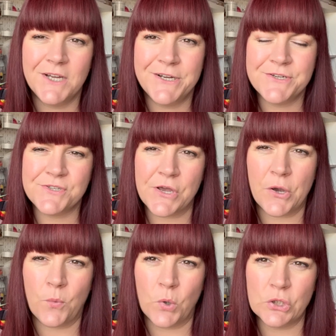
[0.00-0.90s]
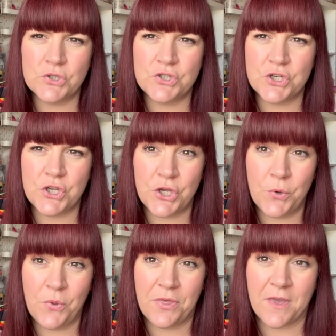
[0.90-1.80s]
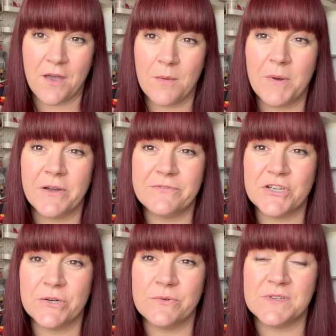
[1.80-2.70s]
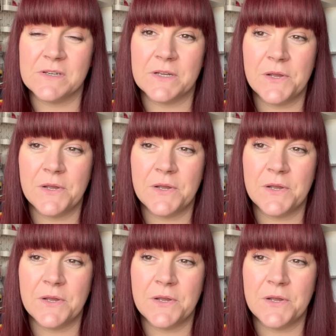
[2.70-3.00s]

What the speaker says: So what do you think I might have chosen?